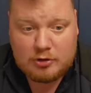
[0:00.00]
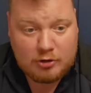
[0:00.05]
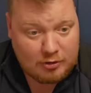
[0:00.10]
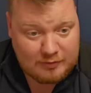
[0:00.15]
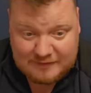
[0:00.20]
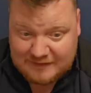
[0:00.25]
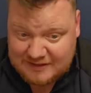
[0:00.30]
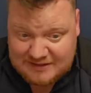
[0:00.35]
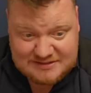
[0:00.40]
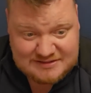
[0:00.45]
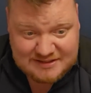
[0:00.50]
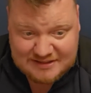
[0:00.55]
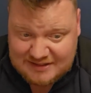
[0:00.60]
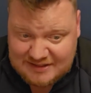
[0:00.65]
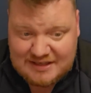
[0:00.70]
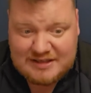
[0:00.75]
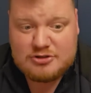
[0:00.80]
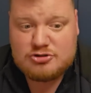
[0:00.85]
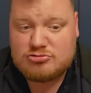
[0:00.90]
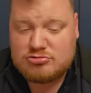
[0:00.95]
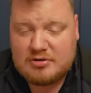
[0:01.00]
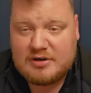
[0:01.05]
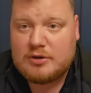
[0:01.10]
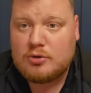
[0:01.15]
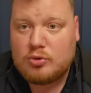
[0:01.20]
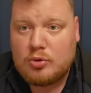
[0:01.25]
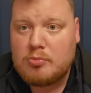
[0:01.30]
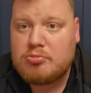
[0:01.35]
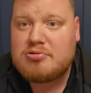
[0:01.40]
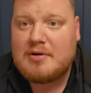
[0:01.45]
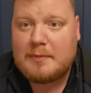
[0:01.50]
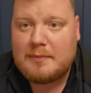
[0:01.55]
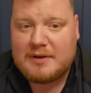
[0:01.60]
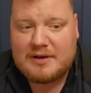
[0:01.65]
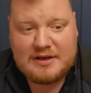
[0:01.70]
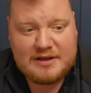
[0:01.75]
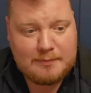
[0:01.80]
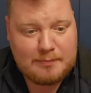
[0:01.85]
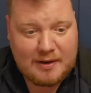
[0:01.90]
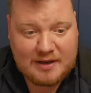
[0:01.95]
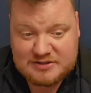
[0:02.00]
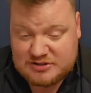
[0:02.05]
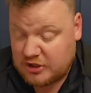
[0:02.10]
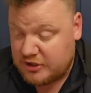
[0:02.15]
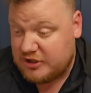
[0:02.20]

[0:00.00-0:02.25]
Like, these are literally all Premier League players.